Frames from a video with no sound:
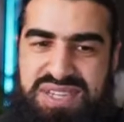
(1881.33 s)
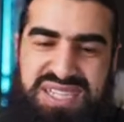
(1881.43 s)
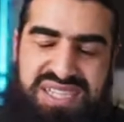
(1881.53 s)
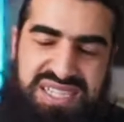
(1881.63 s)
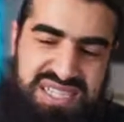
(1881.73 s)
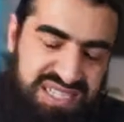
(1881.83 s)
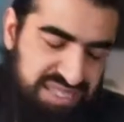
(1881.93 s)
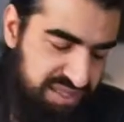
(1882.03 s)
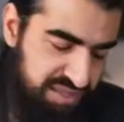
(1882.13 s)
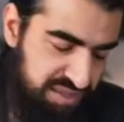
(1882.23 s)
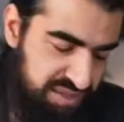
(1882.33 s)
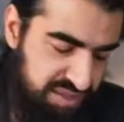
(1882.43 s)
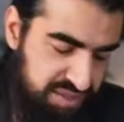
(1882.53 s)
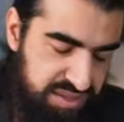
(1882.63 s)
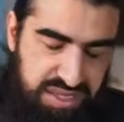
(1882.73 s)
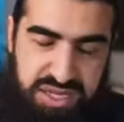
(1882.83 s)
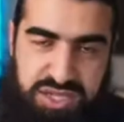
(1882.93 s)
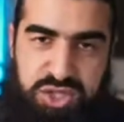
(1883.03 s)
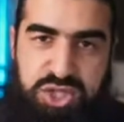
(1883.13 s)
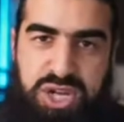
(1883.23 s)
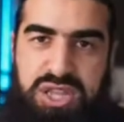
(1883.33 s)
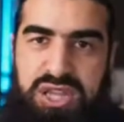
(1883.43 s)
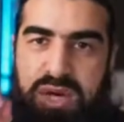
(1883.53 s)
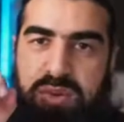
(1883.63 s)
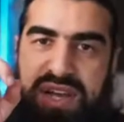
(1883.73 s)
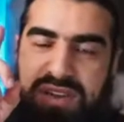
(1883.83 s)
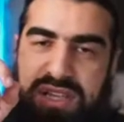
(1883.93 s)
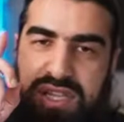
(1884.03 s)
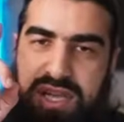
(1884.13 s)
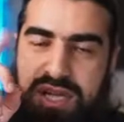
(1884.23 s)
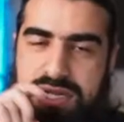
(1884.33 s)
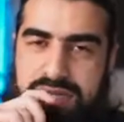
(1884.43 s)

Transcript: Ah, inshallah we have Allah.